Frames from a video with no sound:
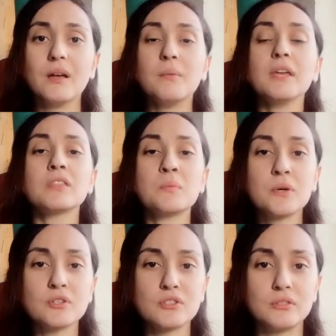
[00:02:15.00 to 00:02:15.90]
be it the
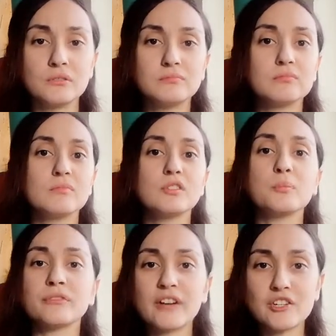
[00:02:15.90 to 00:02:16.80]
personal, the
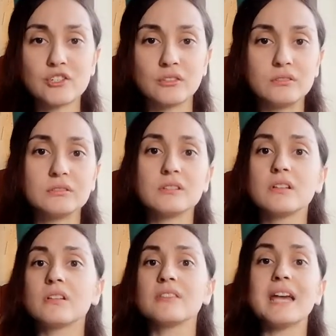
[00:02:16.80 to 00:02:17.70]
professional,
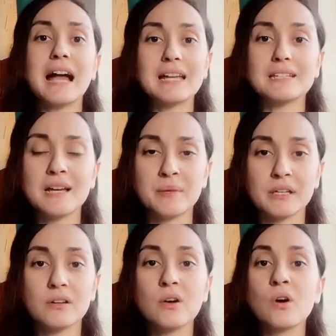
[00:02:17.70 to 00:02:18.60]
the
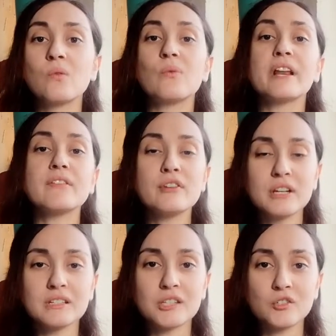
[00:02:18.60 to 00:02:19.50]
academic. Whatever it
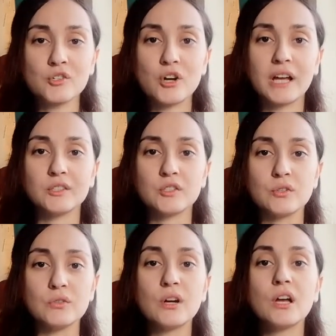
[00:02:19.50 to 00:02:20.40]
is that you're trying to
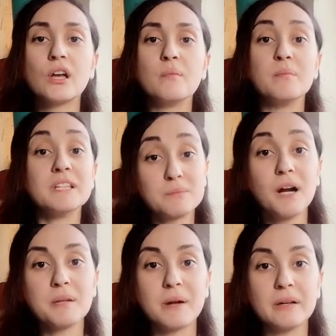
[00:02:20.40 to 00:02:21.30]
do, be
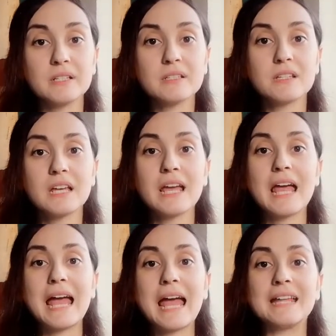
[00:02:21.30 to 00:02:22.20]
smart about it
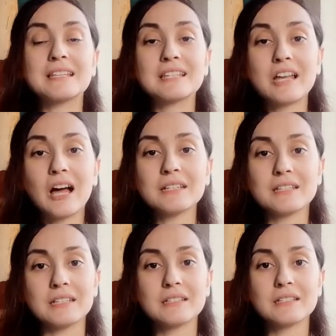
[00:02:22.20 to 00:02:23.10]
and start
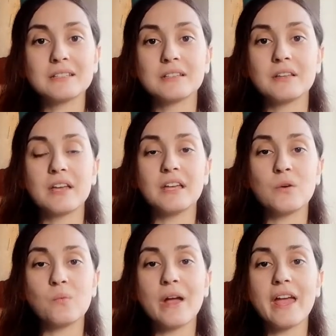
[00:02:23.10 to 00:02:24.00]
it in a
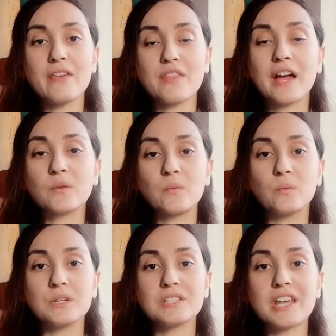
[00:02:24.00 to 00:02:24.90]
way that
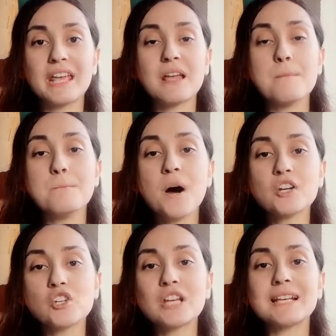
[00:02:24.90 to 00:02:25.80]
would take
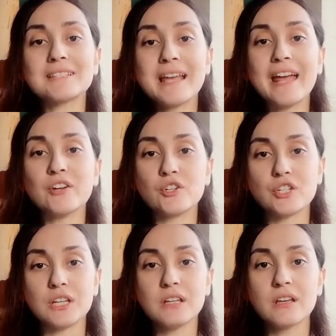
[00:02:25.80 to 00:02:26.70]
much less
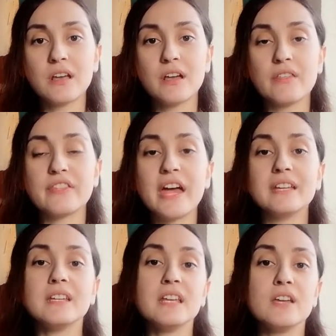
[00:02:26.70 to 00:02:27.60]
energy
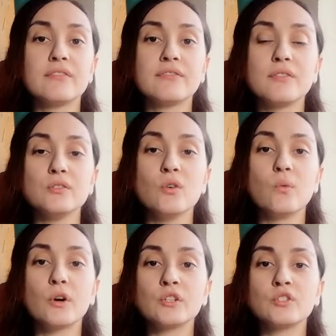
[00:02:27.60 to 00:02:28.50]
than if you
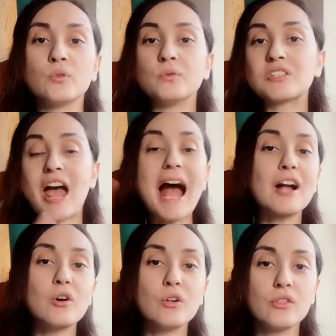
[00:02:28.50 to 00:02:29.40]
were to
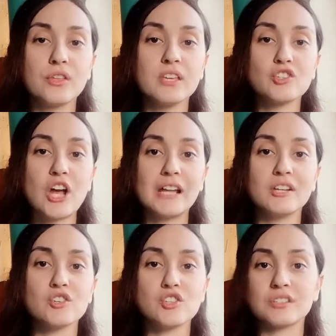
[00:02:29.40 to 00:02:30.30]
tackle the
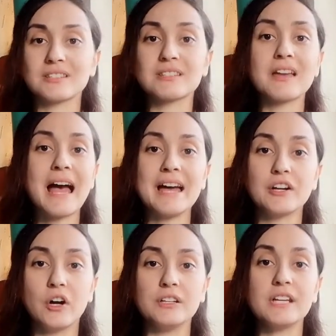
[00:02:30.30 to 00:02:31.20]
challenge just head
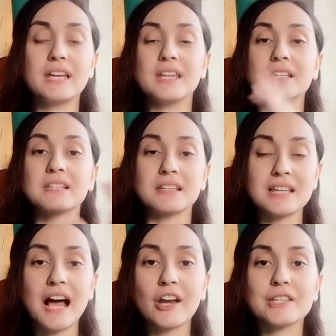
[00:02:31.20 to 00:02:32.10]
on in its
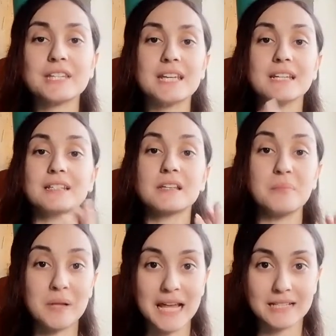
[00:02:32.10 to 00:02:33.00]
entirety, in its
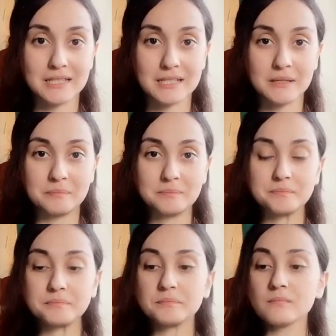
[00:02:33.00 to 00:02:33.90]
complexity.
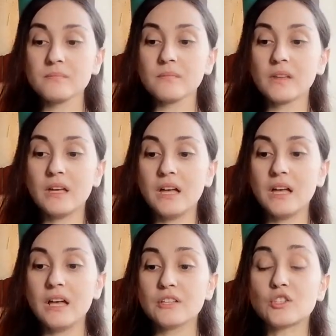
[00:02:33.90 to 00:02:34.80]

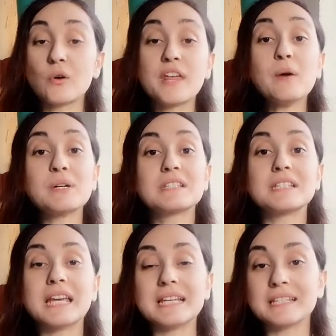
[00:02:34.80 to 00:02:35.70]
So that was
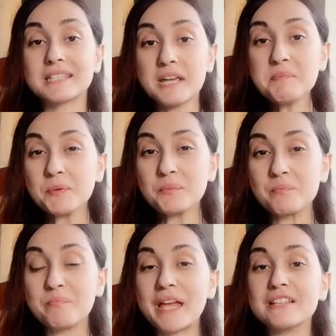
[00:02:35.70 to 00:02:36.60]
today's tip
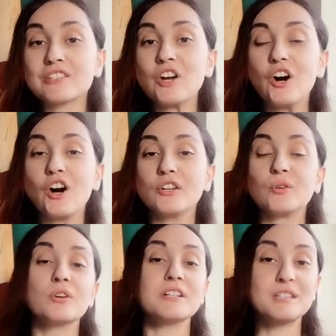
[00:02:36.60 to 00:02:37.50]
based on
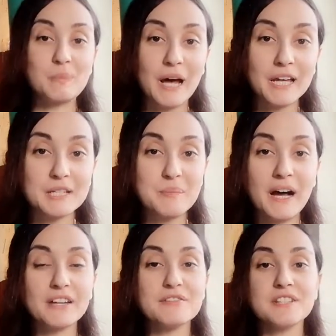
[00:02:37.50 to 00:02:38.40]
or inspired
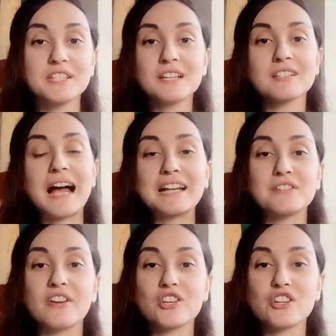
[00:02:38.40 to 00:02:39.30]
by physics,
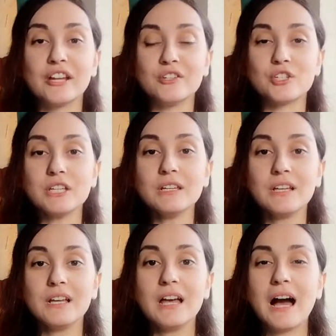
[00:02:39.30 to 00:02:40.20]
activation energy.
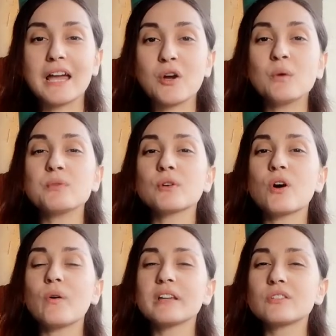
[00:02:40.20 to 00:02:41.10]
I hope you're
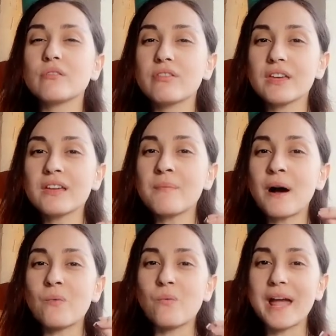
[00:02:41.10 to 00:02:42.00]
going to think
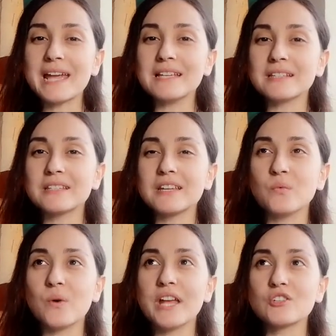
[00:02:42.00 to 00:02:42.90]
about ways
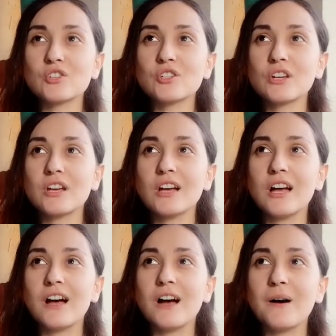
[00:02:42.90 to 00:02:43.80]
in which
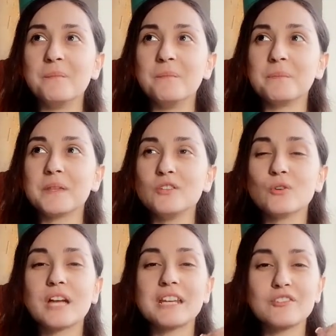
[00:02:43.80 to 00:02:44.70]
you
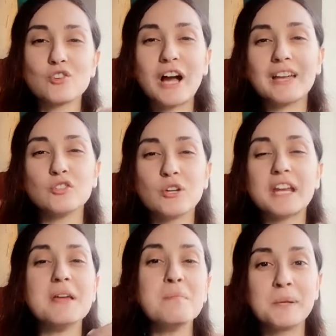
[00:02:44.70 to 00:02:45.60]
can
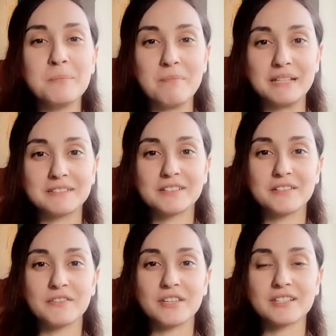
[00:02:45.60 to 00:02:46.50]
implement
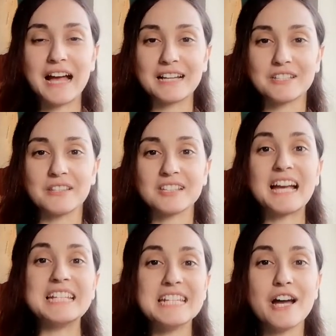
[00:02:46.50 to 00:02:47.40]
this
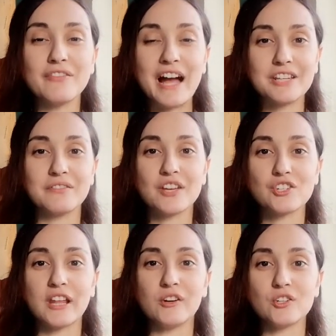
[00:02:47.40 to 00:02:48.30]
idea of
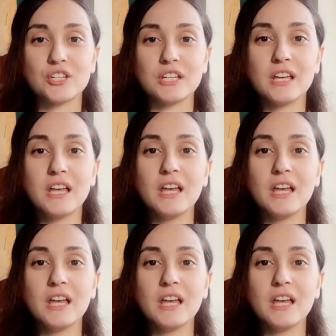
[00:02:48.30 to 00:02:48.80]
activation energy,